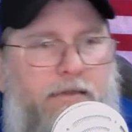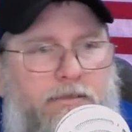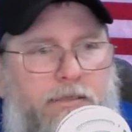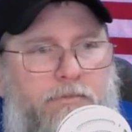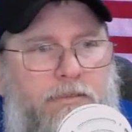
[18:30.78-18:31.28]

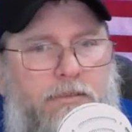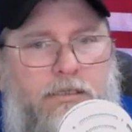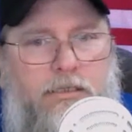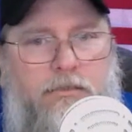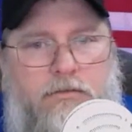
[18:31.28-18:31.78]
something,
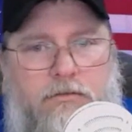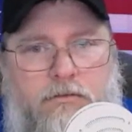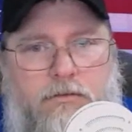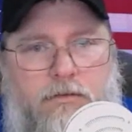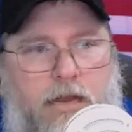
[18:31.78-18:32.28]
then
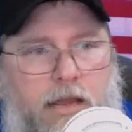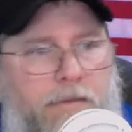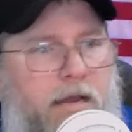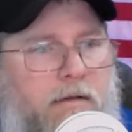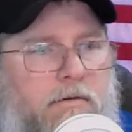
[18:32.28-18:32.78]
let me know.